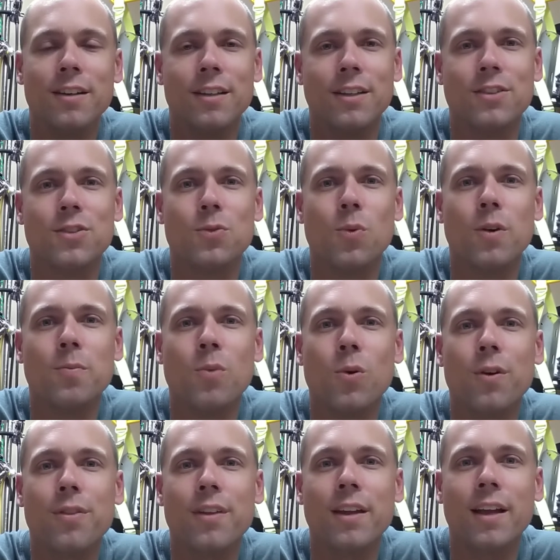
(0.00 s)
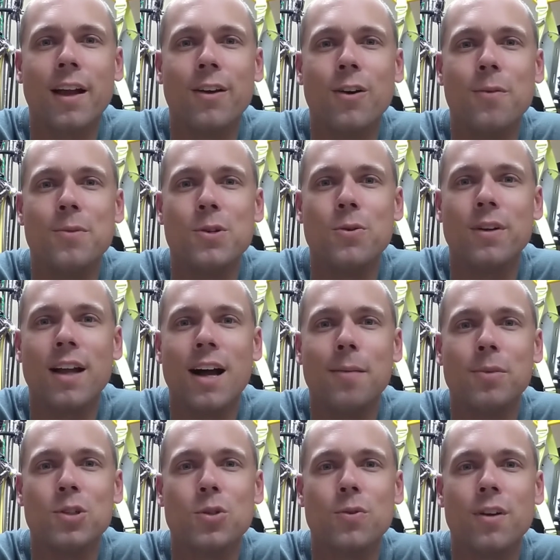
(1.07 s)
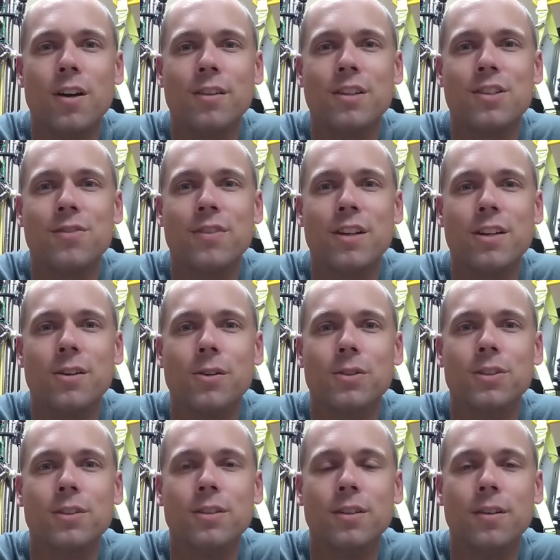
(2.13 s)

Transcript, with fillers: That's one more thing I hope to accomplish with all these videos.